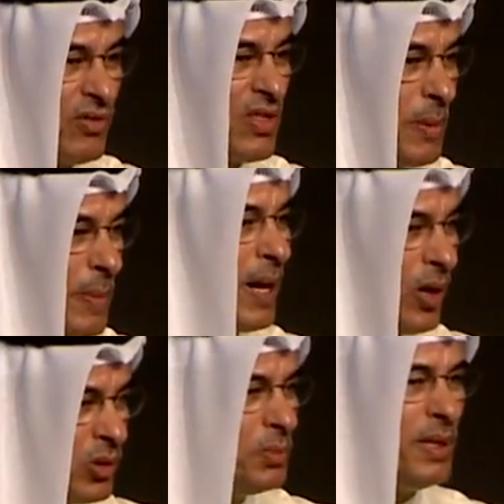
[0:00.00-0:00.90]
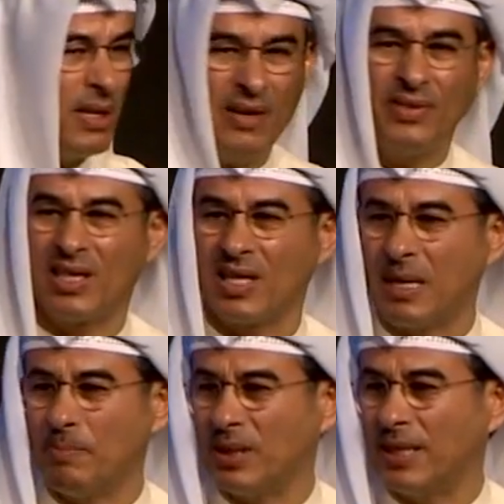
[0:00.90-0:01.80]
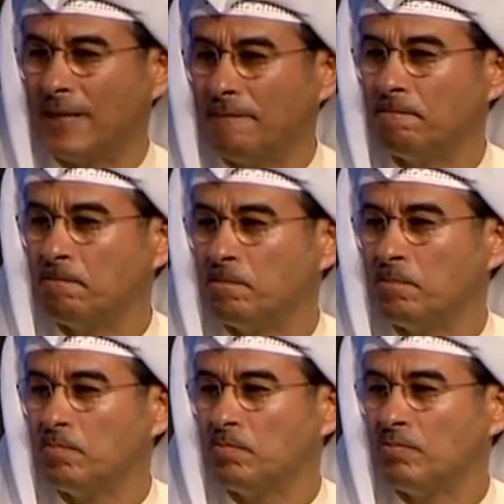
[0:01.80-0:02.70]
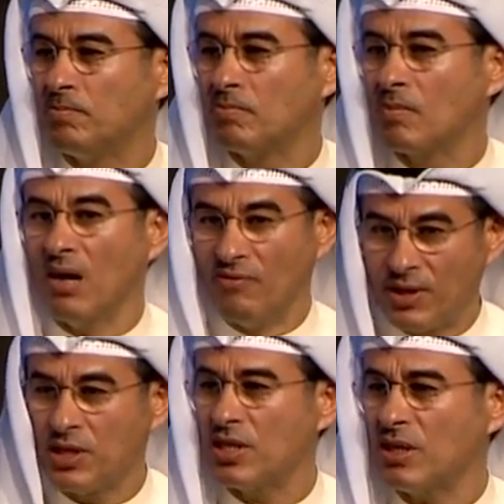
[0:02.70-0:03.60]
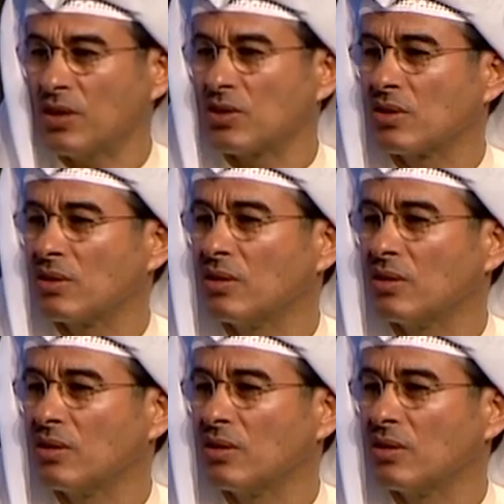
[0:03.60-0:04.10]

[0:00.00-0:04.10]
of the people are going to be relevant in the company. I'm very serious.